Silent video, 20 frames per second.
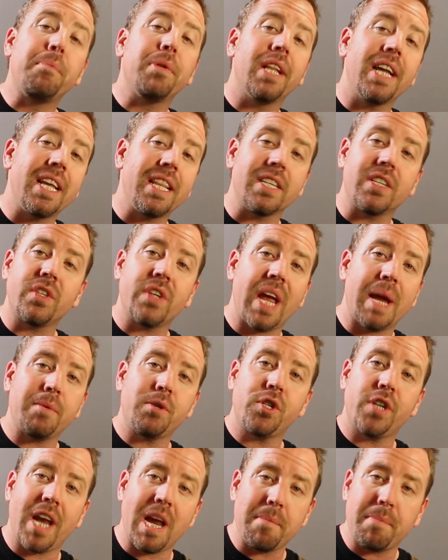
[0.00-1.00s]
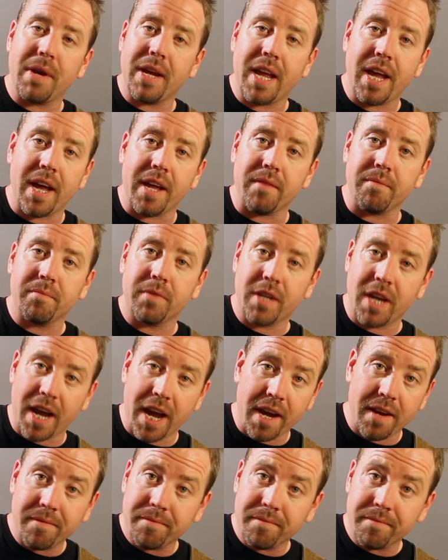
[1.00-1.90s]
play the same shape again, okay?